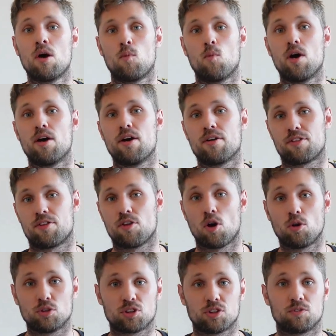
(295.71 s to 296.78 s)
with
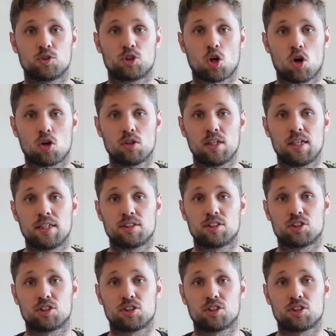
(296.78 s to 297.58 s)
notes of chocolate.